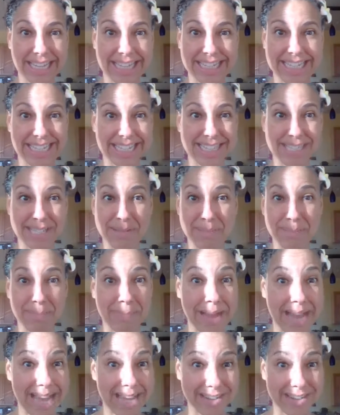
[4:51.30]
doesn't
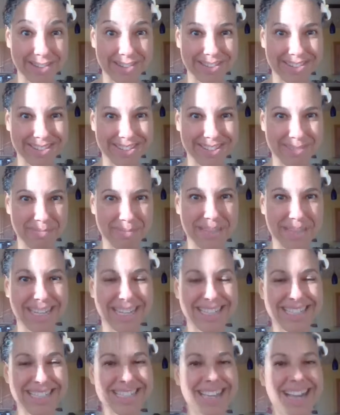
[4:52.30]
matter
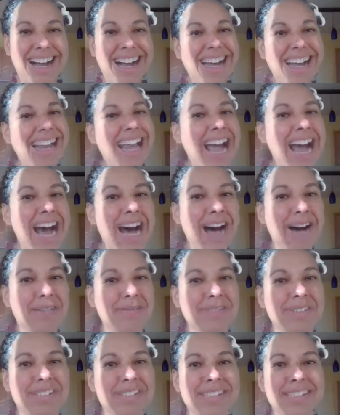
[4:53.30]
because I
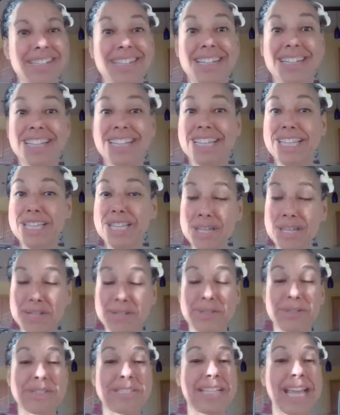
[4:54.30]
have
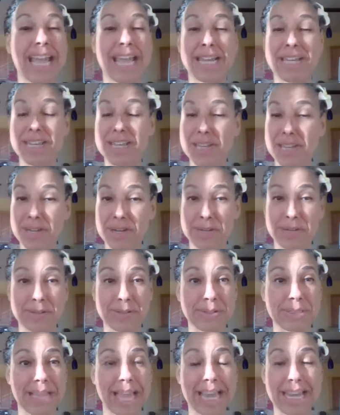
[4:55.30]
years and
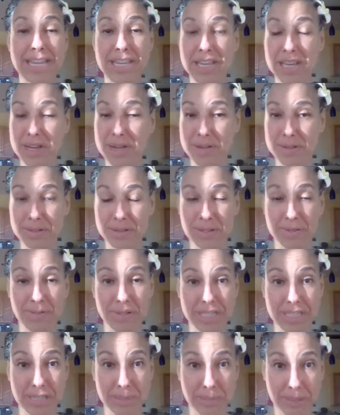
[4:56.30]
years and years of
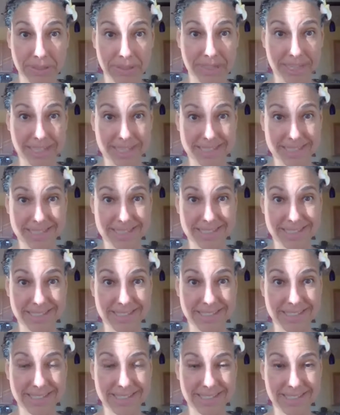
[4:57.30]
experience
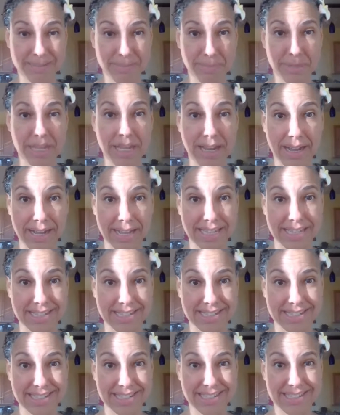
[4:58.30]

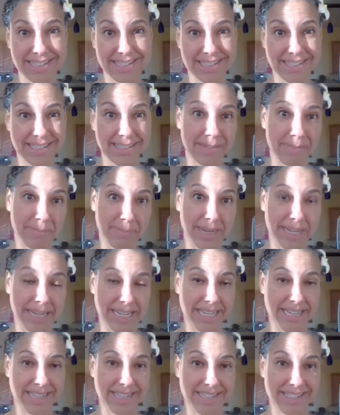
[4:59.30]
behind
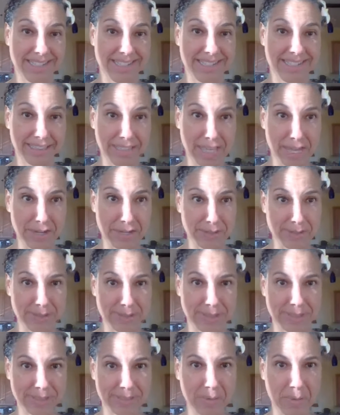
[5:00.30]
my
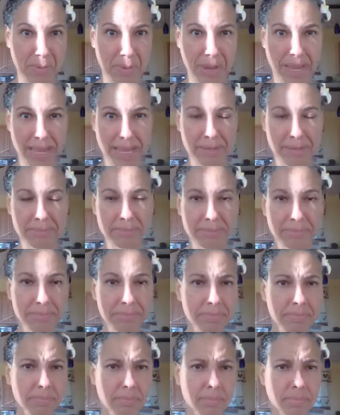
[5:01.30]
letters. Okay.
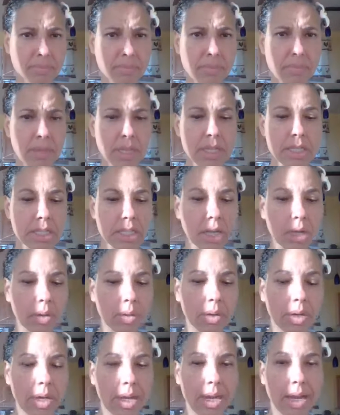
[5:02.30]

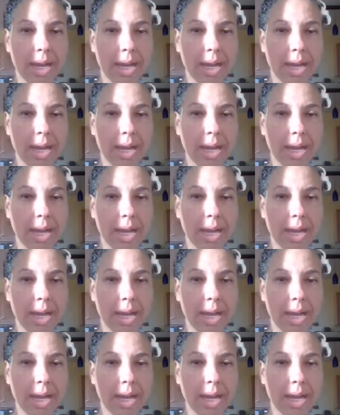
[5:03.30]
So